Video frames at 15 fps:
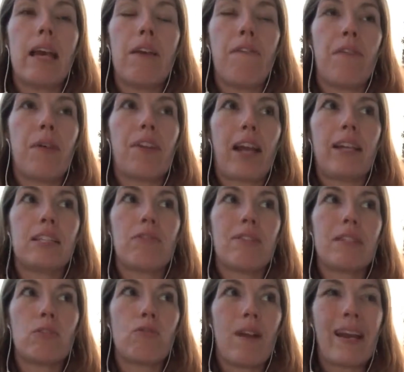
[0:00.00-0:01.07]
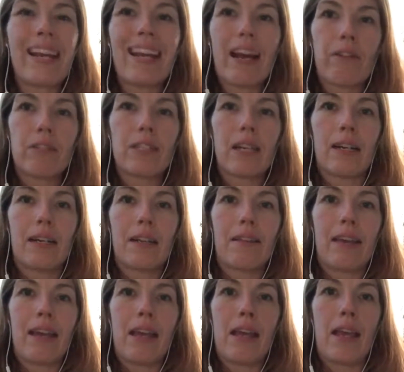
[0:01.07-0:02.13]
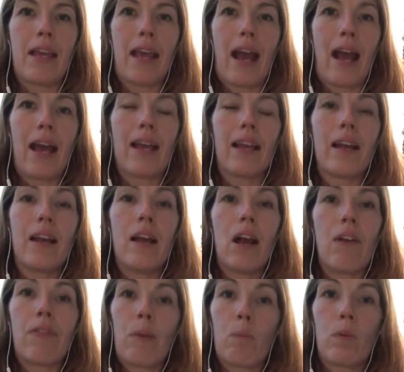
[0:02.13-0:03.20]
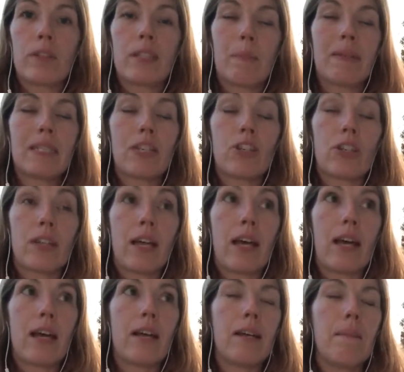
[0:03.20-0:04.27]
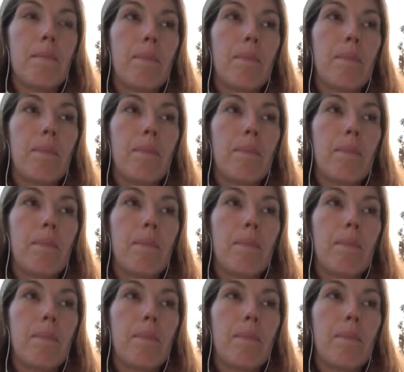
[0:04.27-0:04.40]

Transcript: if the data is already outside of the EEA, then what's the position there?